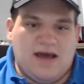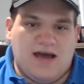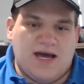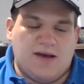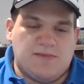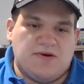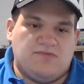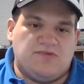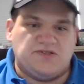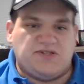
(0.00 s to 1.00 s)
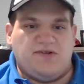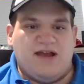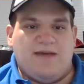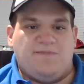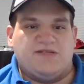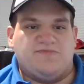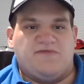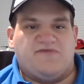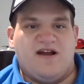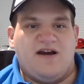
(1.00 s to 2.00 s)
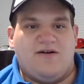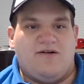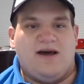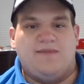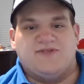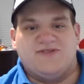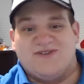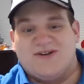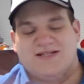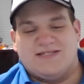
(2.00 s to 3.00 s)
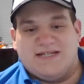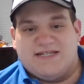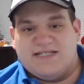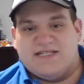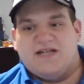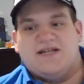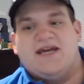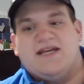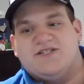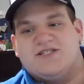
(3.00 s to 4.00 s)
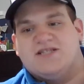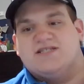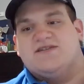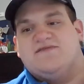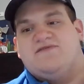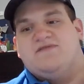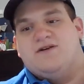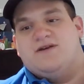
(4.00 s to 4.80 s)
But we'll see what happens. But for now, episodes are gonna stick to Sunday just because of